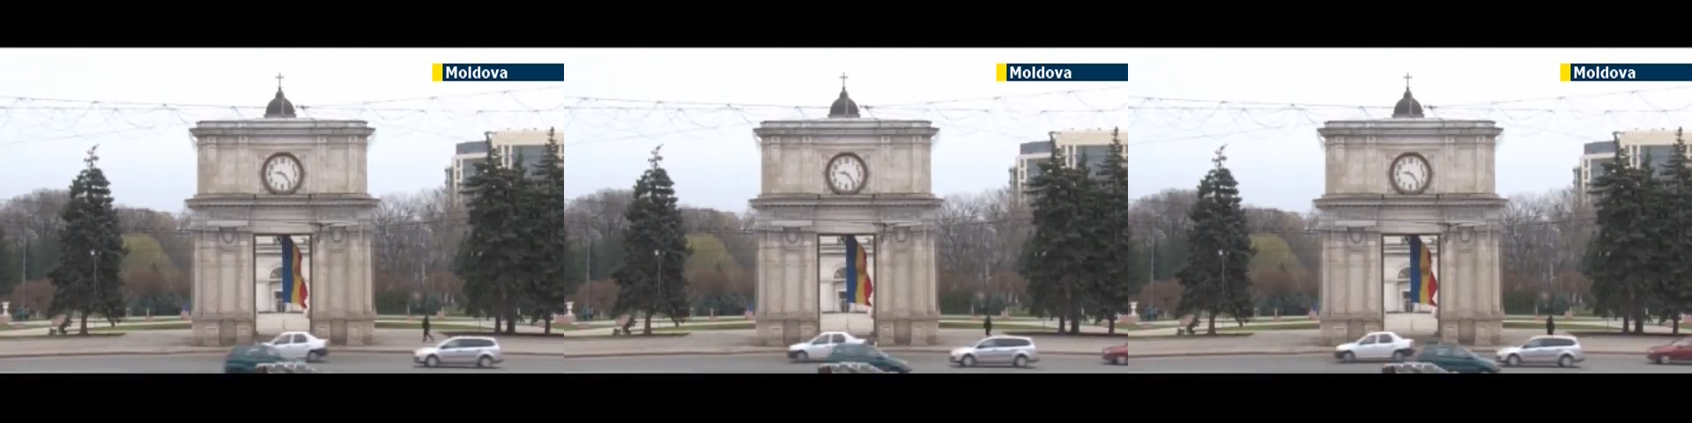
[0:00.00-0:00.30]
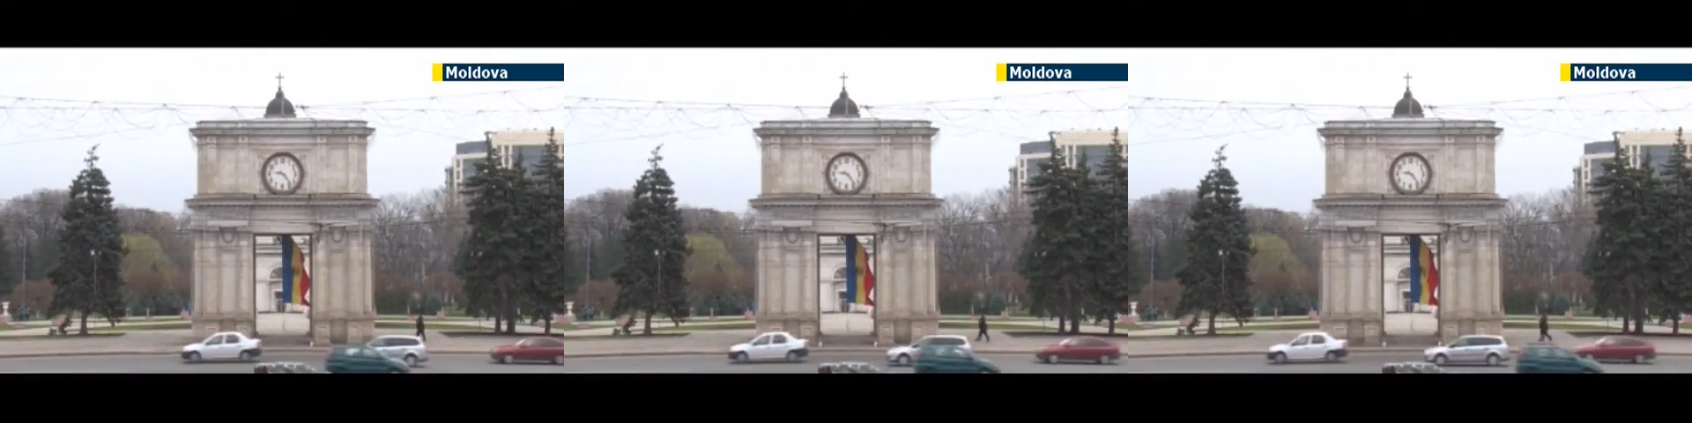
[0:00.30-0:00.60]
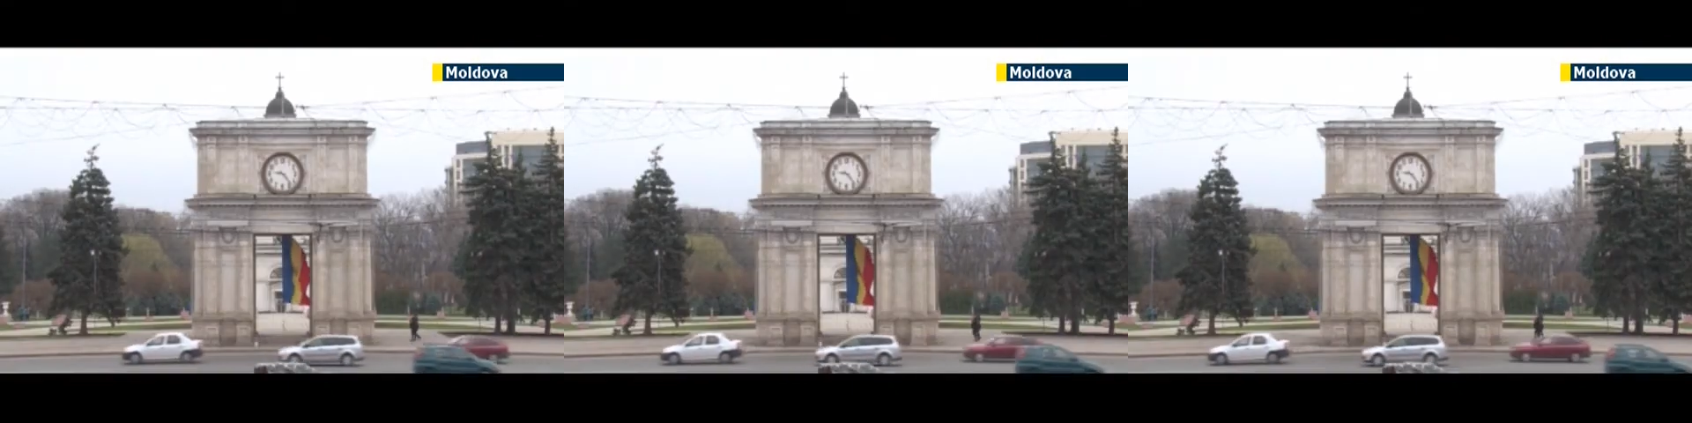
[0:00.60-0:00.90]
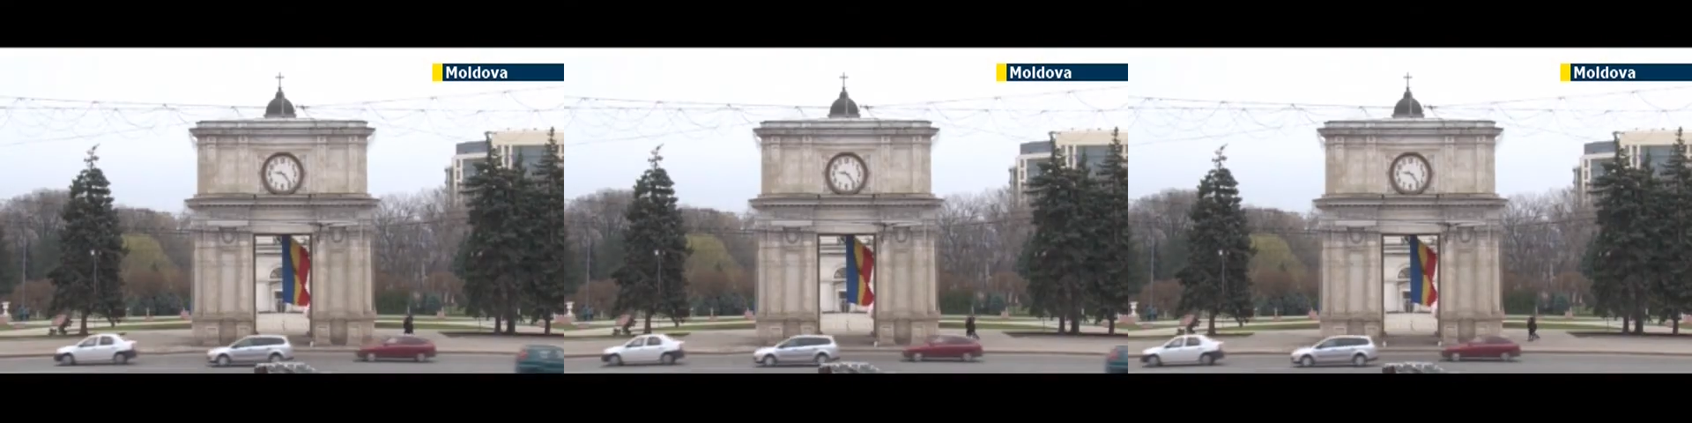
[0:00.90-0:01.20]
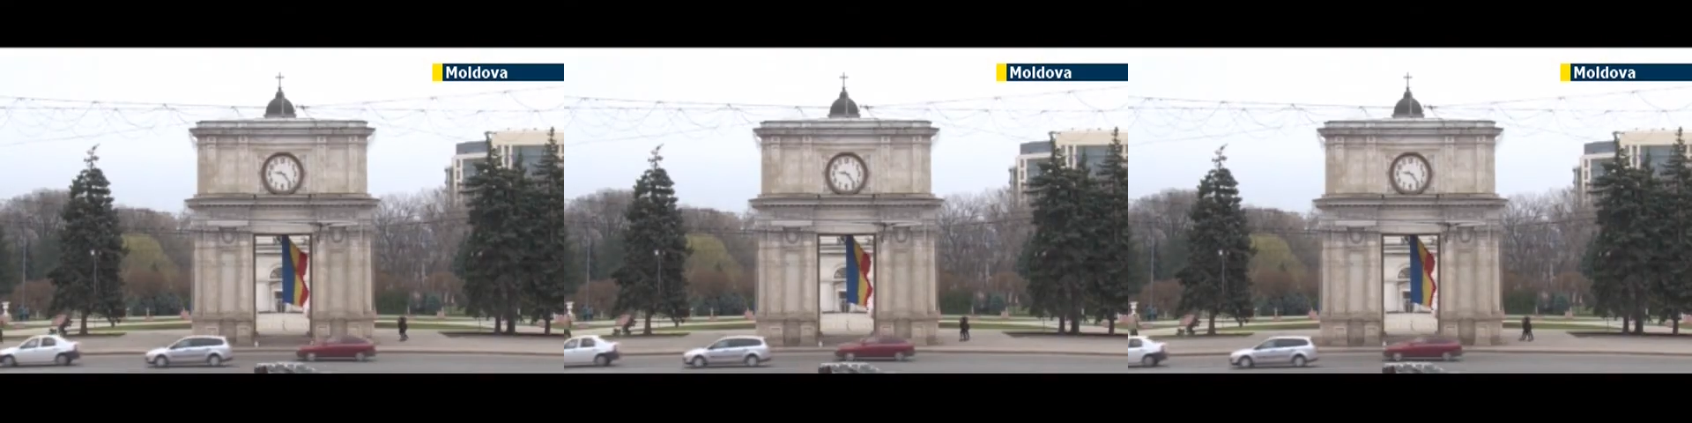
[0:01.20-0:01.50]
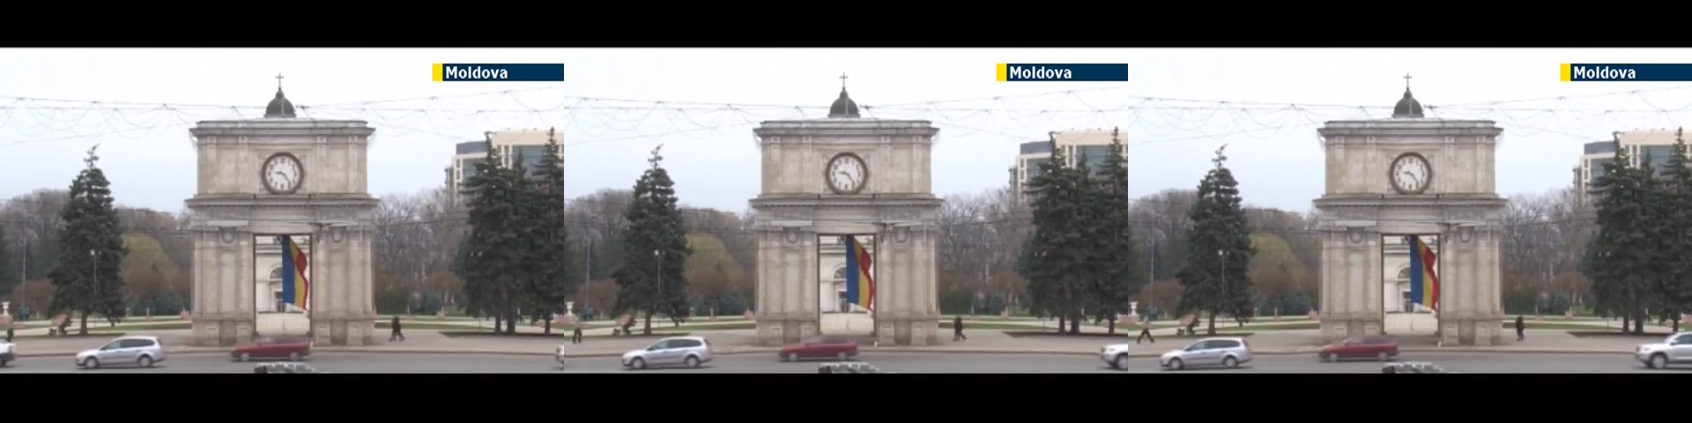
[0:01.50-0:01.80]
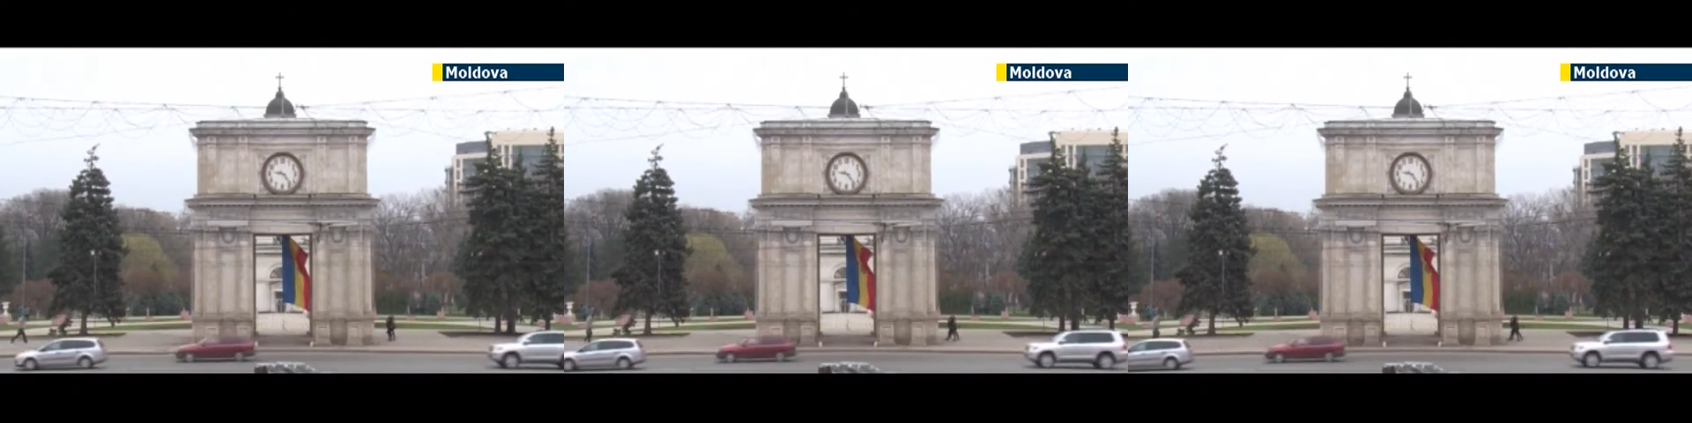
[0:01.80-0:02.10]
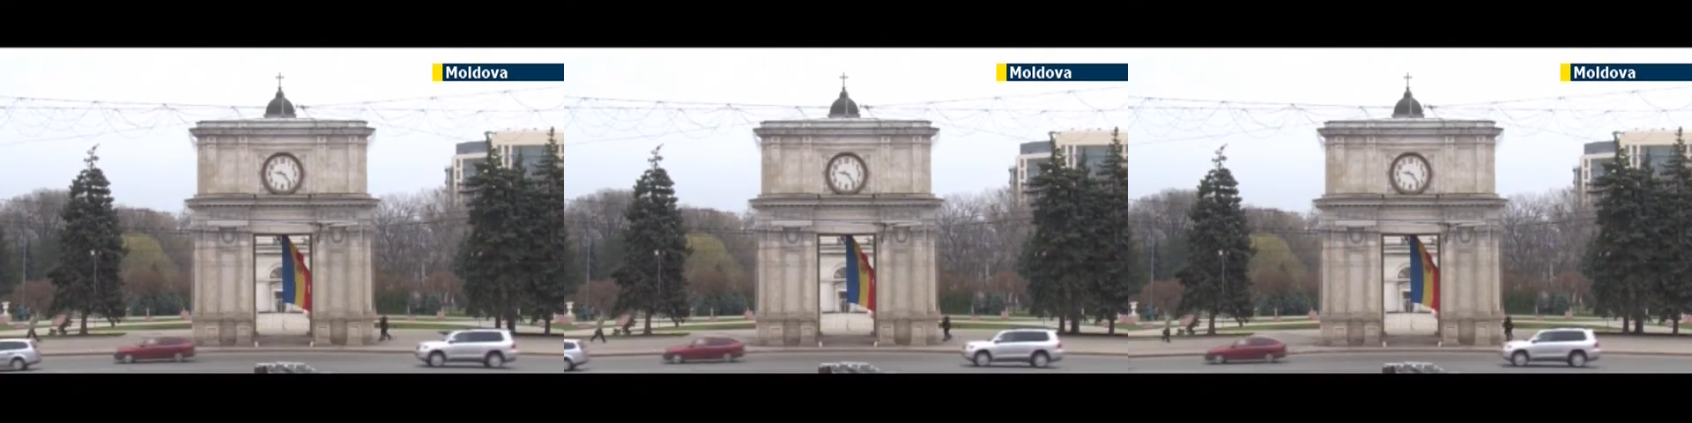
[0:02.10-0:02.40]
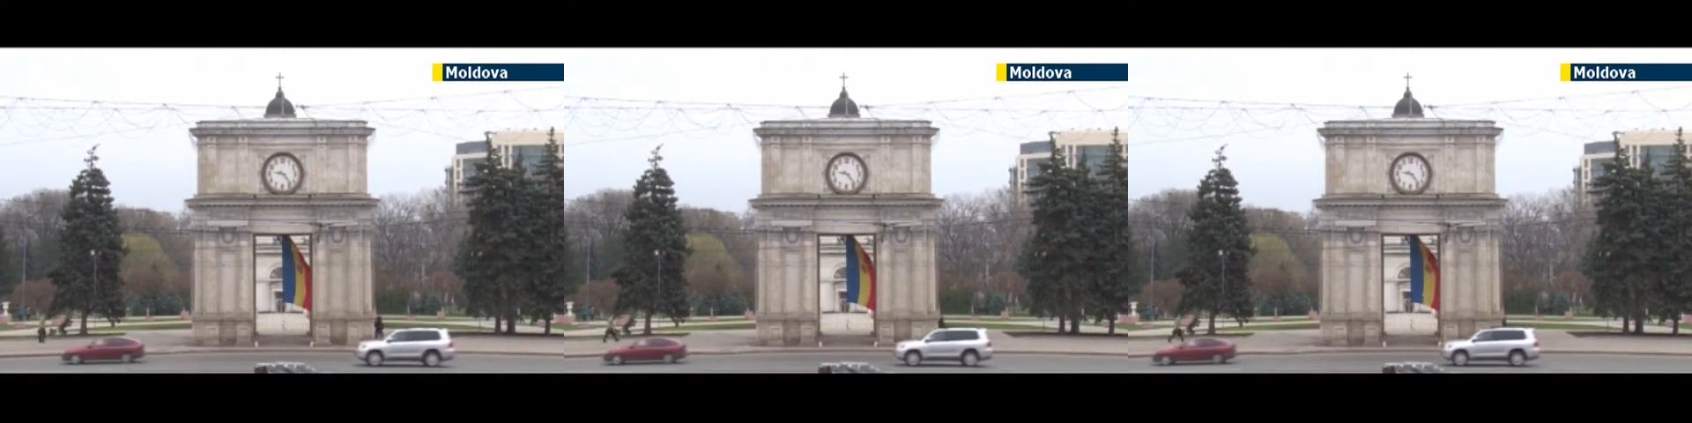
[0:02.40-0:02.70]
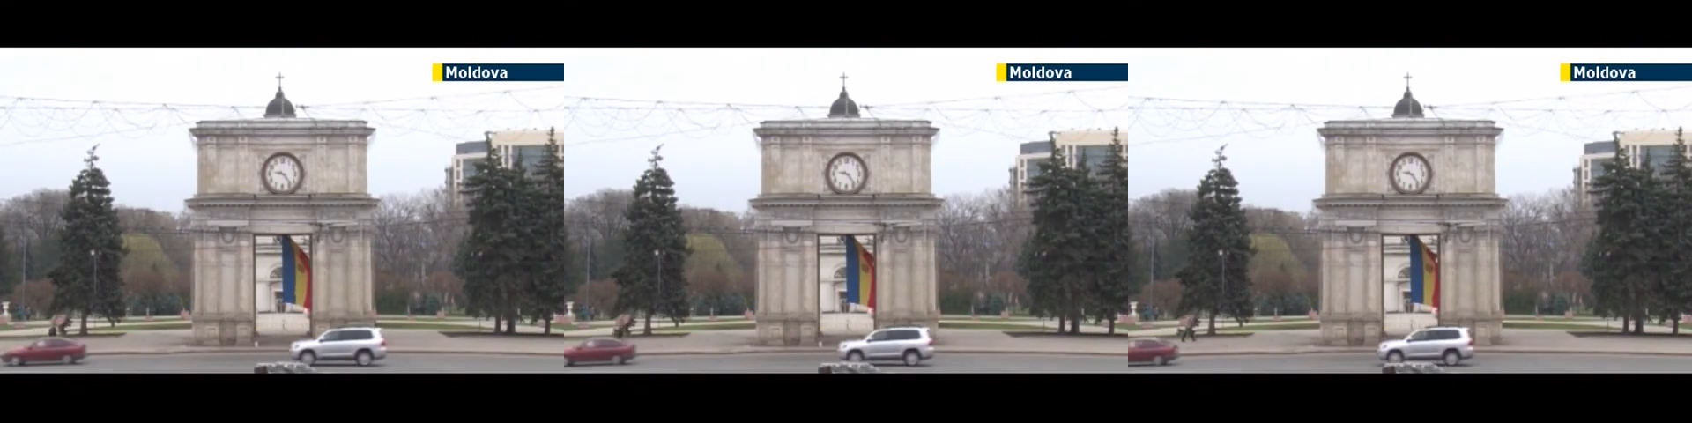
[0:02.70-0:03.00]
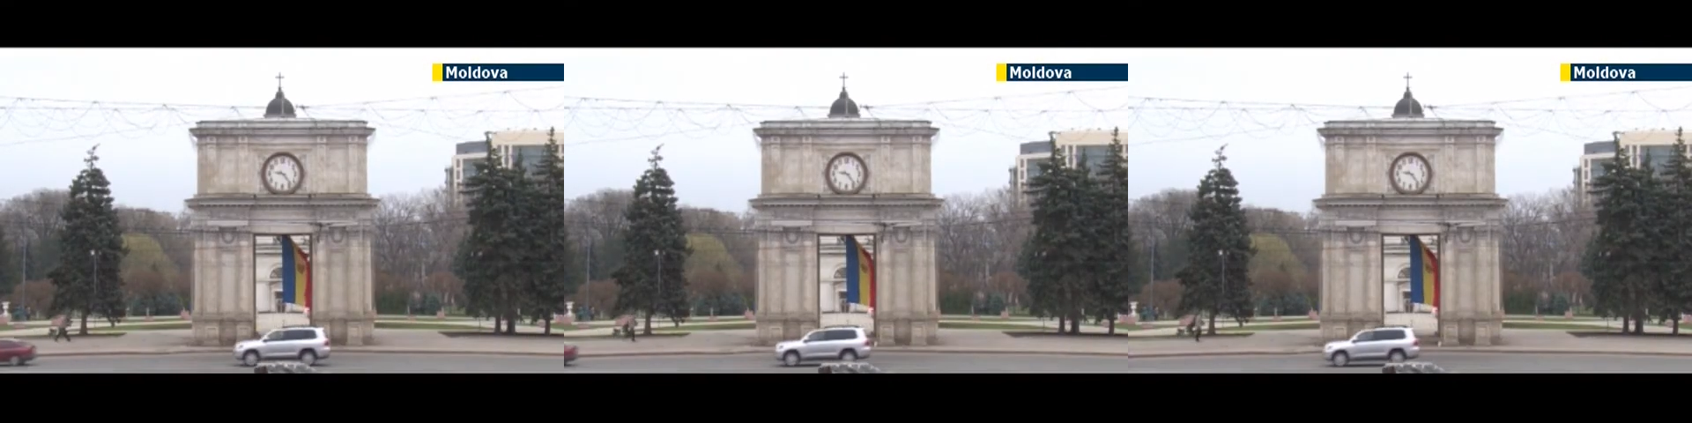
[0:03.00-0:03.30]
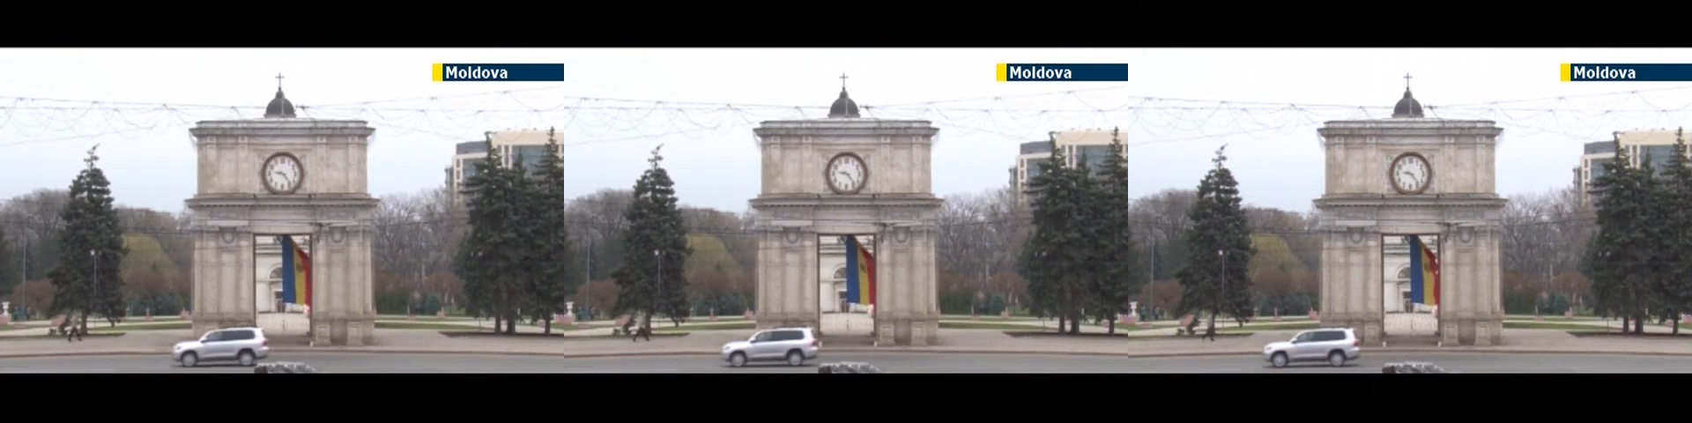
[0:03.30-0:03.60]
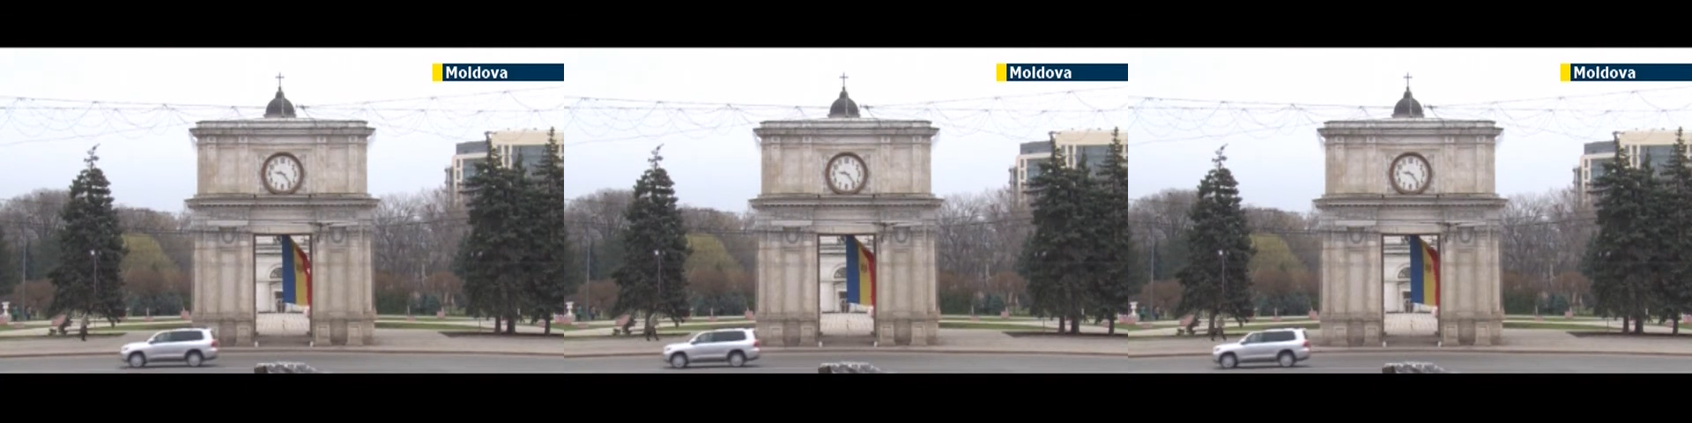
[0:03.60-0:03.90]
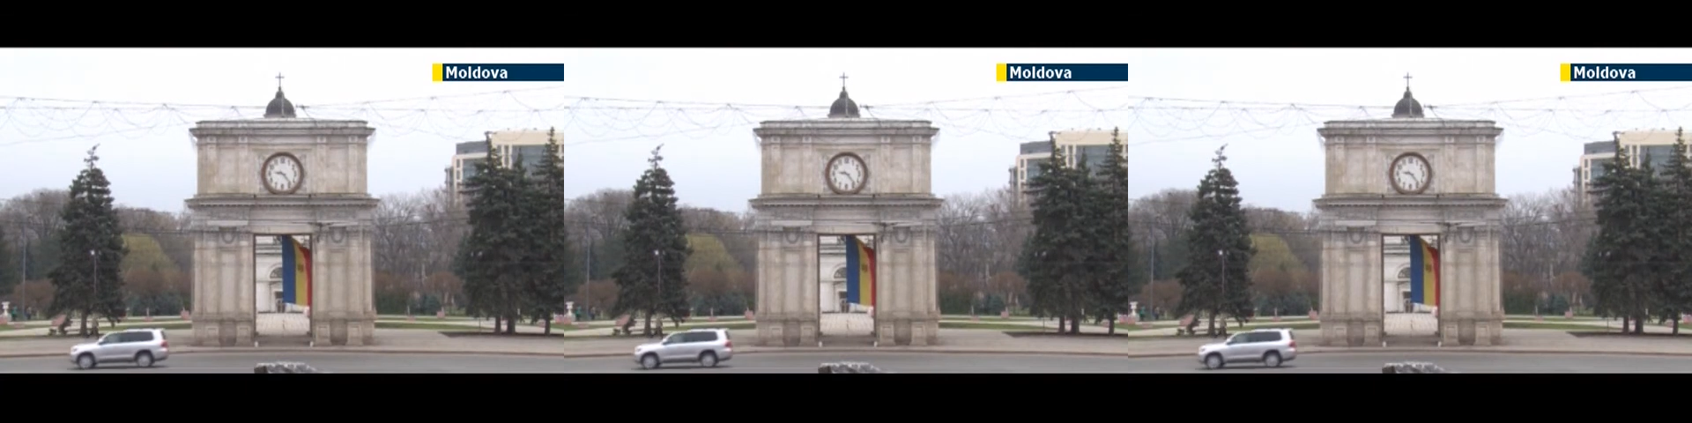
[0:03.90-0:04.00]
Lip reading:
(no speaker visible)